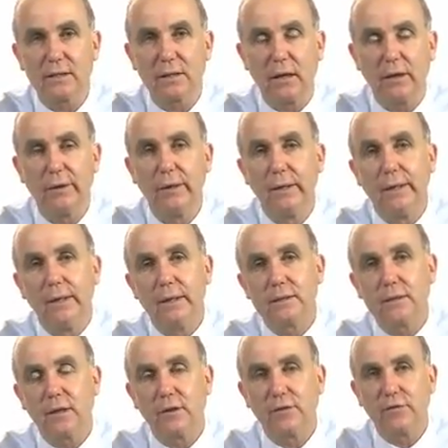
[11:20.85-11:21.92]
So
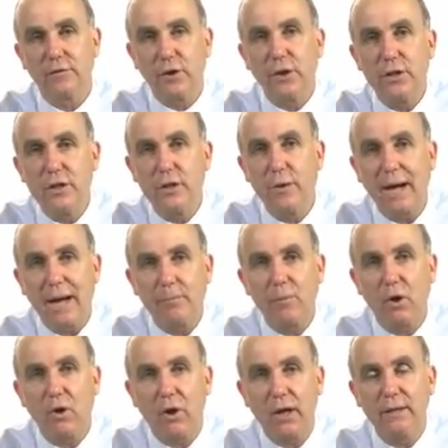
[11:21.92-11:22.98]
the further you are
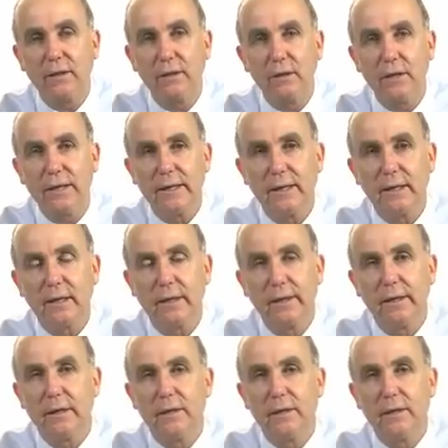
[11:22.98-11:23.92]
behind the leader,